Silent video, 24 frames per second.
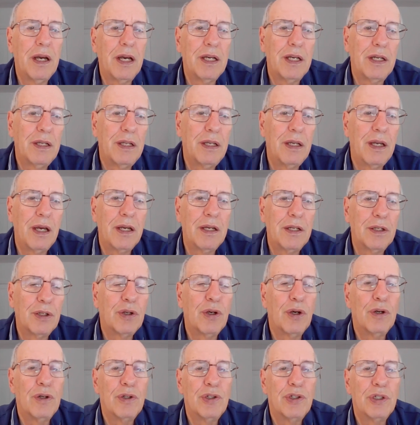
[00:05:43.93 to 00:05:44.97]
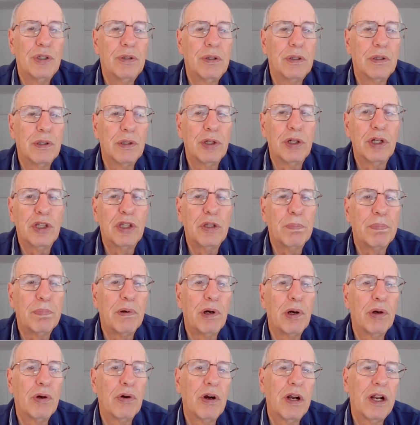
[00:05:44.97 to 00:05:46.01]
I encourage you to look at the
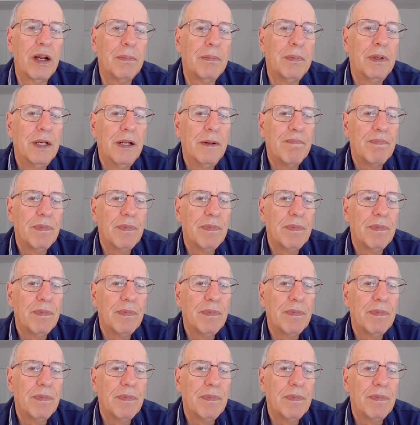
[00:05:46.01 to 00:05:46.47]
program.